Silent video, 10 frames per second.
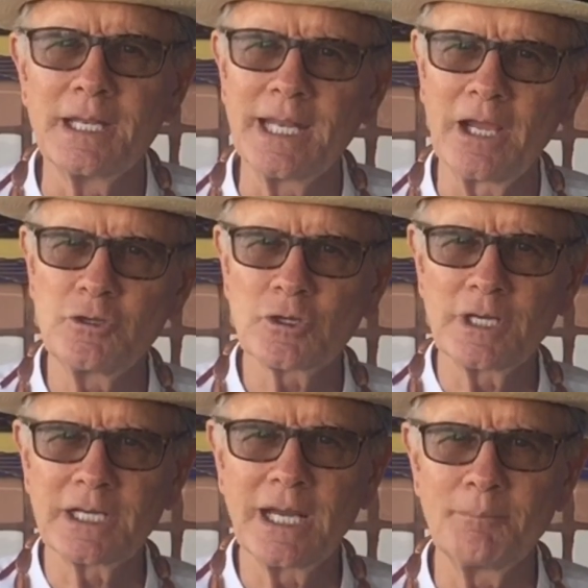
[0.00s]
Now you're going
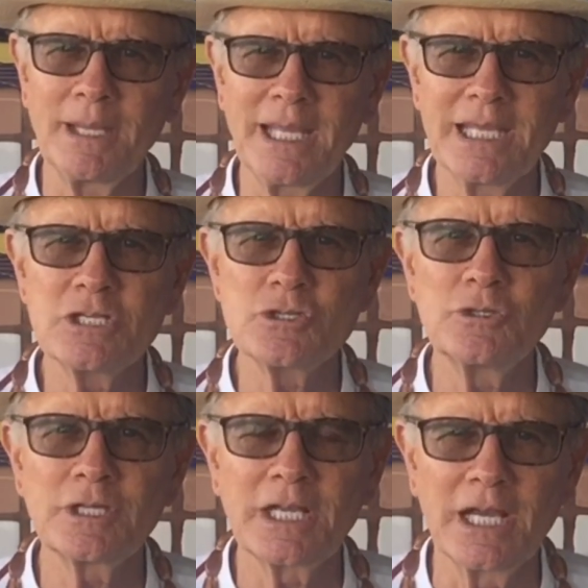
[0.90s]
to come into
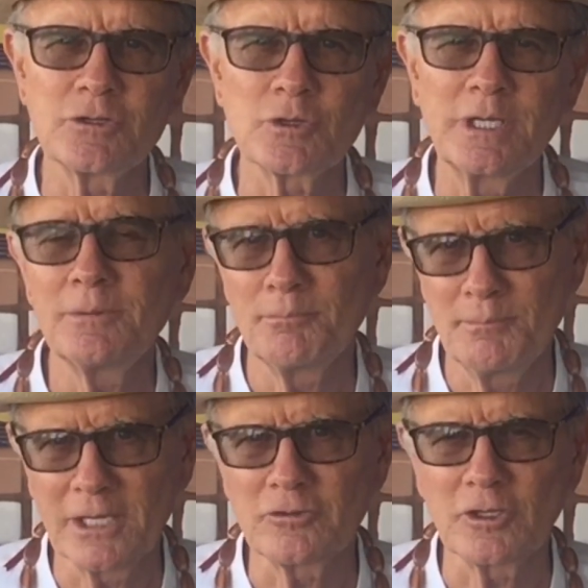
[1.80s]
the country,
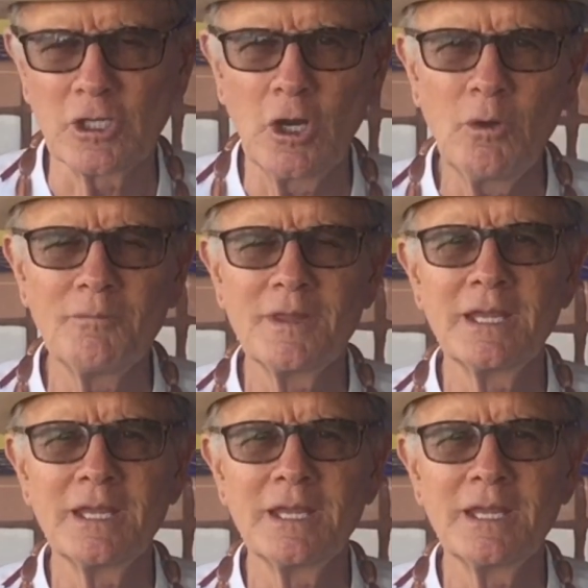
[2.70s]
Mexico,